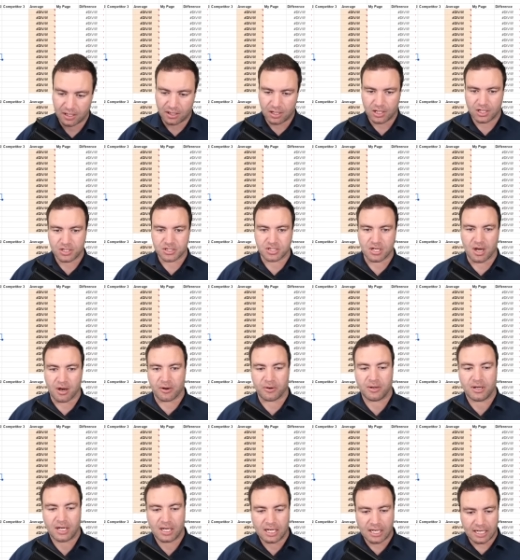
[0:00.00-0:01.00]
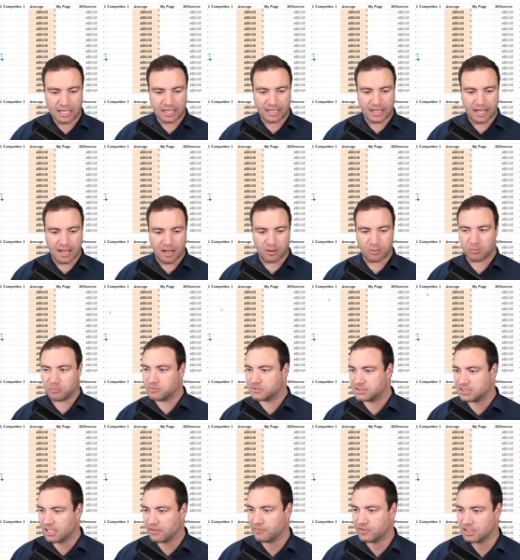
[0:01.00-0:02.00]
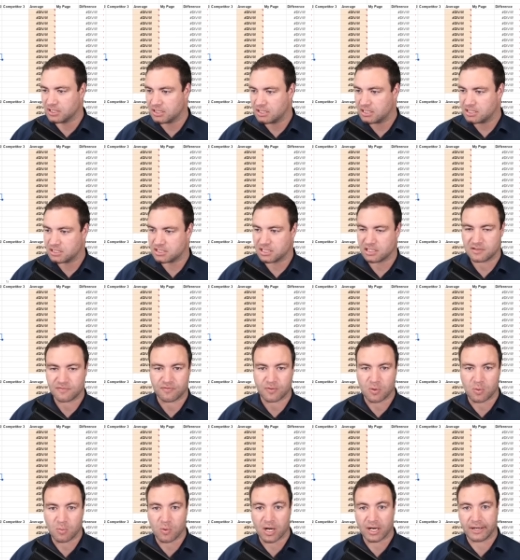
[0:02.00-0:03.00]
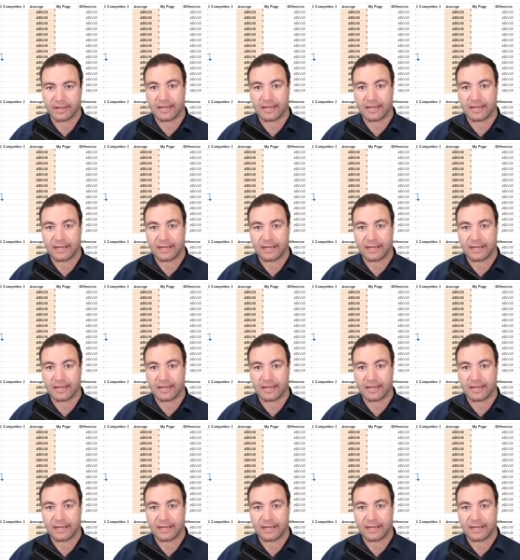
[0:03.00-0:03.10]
So now, 7641.